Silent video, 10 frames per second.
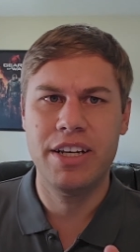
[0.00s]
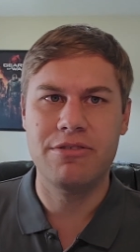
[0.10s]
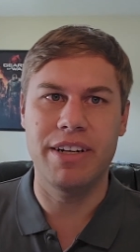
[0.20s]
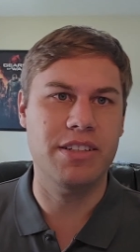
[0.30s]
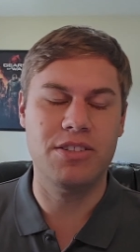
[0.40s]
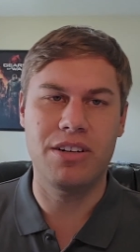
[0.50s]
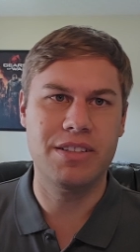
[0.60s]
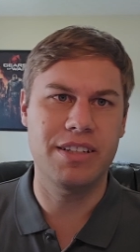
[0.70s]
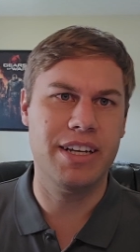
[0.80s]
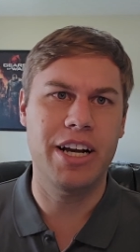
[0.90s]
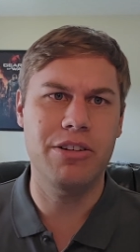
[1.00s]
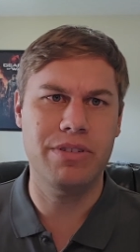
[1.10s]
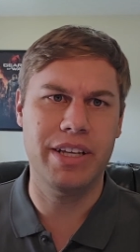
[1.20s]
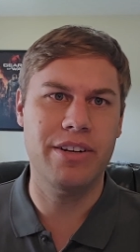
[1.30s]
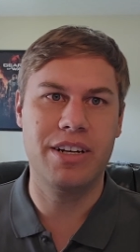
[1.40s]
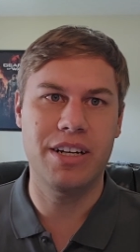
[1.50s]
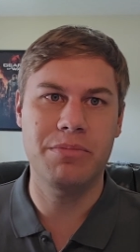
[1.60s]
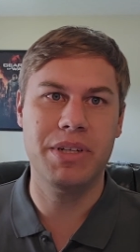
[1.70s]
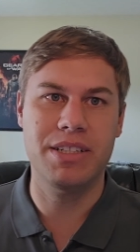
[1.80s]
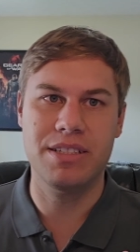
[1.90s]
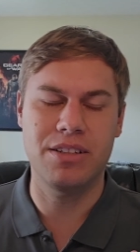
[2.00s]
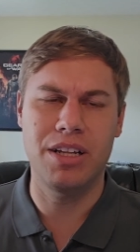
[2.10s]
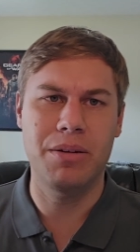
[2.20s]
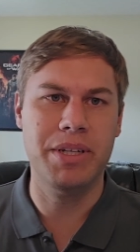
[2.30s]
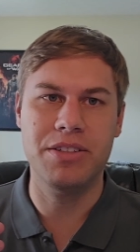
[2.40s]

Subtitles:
tried to talk to the guy over the intercom because the lobby